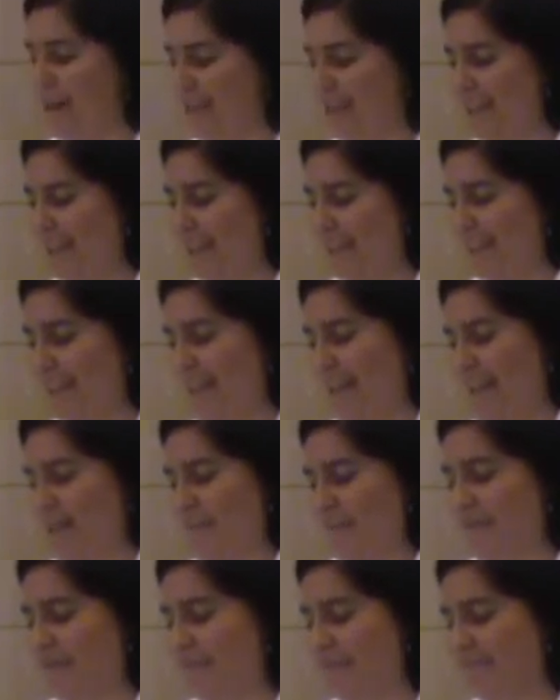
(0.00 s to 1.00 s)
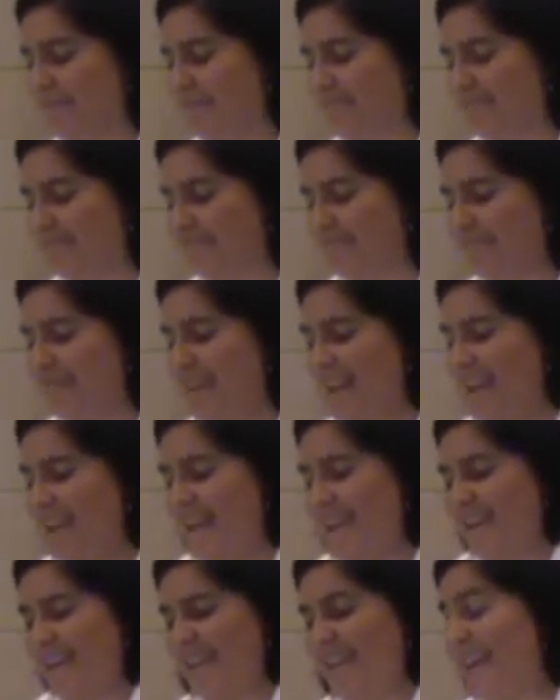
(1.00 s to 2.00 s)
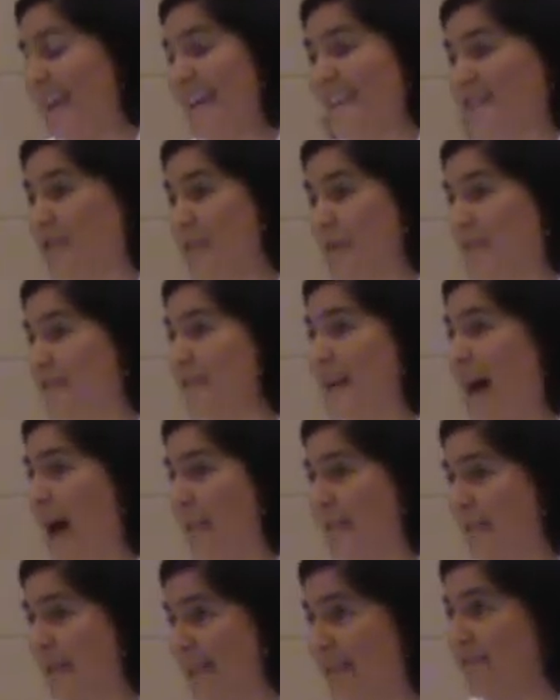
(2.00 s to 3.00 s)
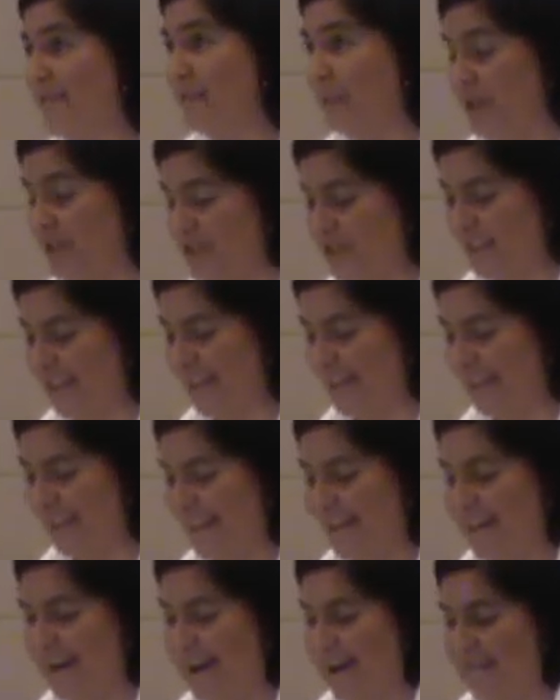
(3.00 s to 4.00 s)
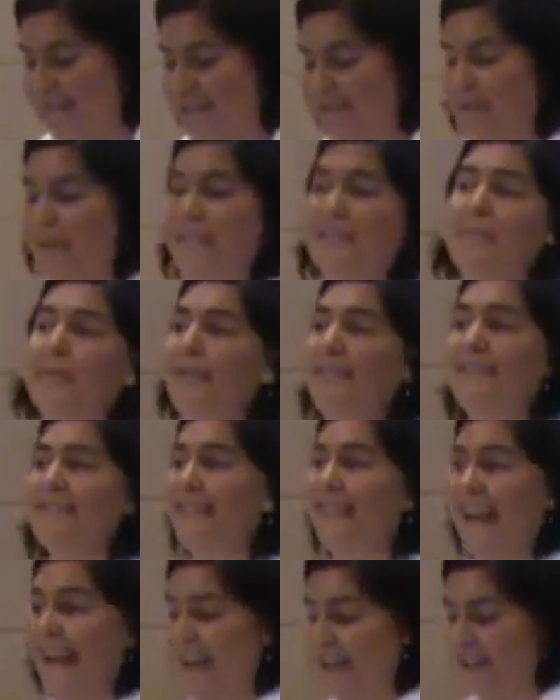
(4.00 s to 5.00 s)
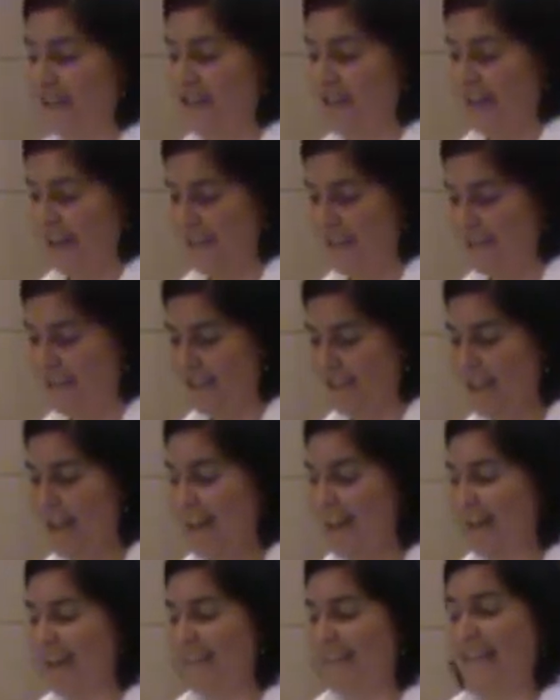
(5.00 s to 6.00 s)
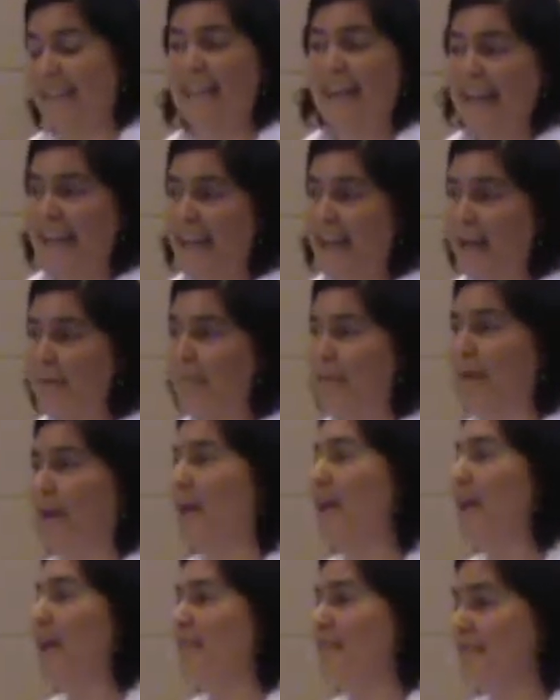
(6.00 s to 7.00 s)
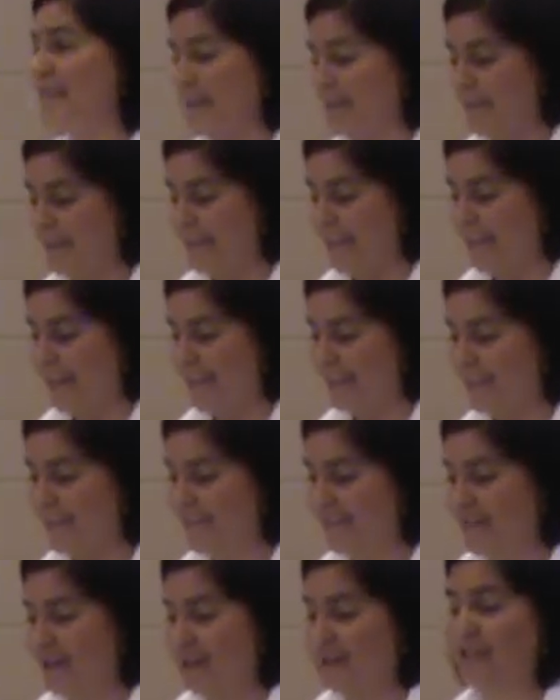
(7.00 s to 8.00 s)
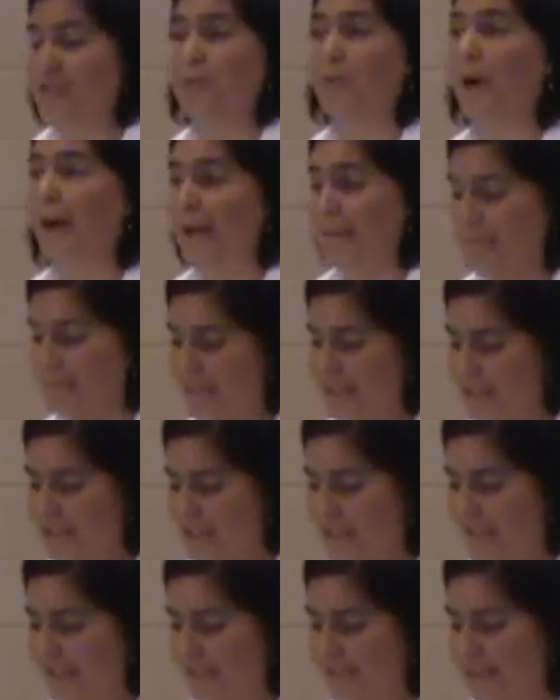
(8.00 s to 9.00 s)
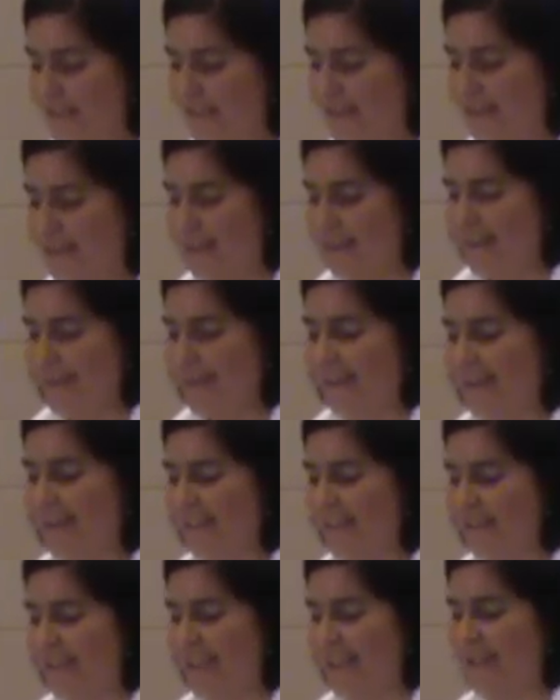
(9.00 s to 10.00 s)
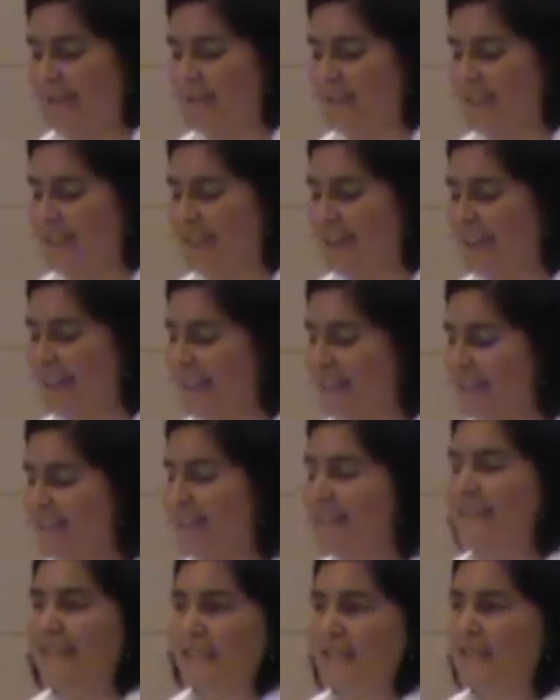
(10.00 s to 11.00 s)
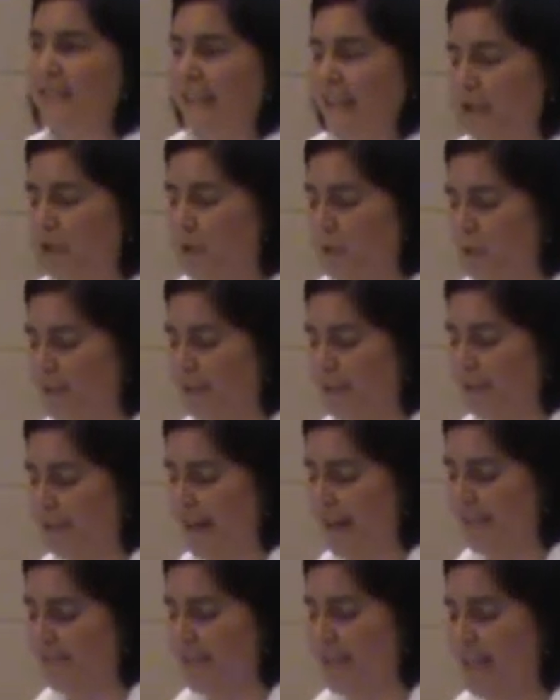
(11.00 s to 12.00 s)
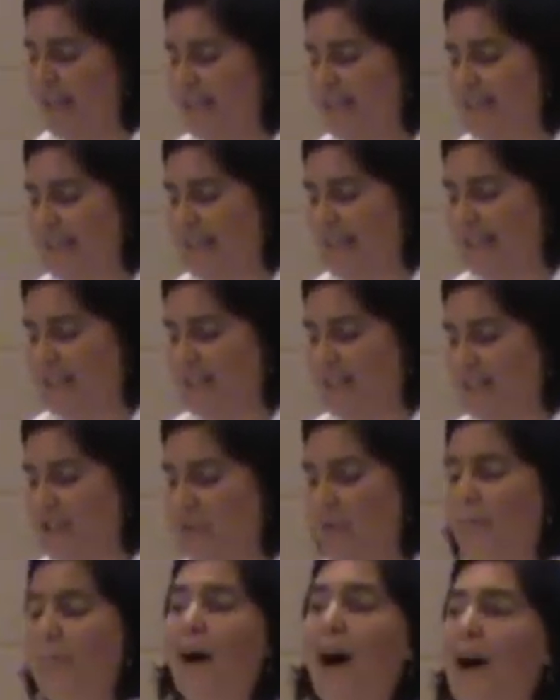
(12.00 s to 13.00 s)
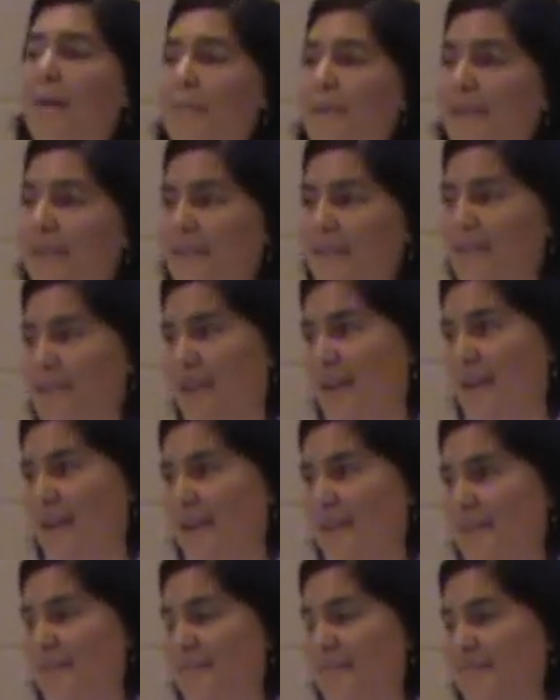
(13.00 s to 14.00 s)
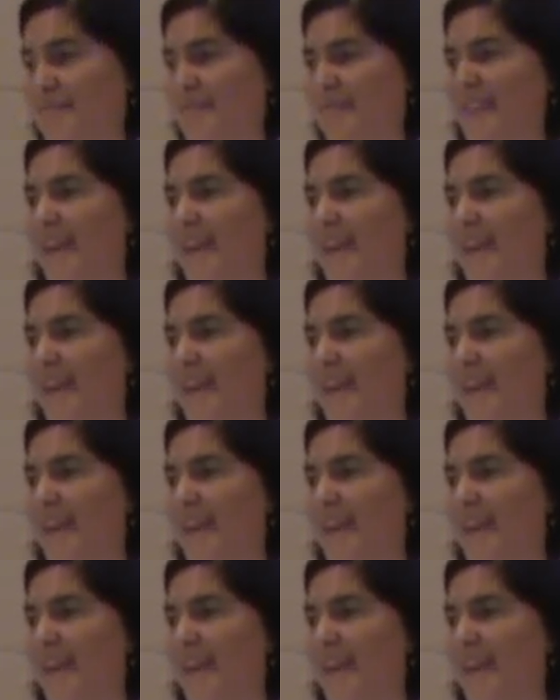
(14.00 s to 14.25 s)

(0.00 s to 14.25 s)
American camp. In case you have not been fortunate enough to experience an energizer at the camp or VBS or Dwight Mission and other camps, it is essentially a choreographed dance to a popular song.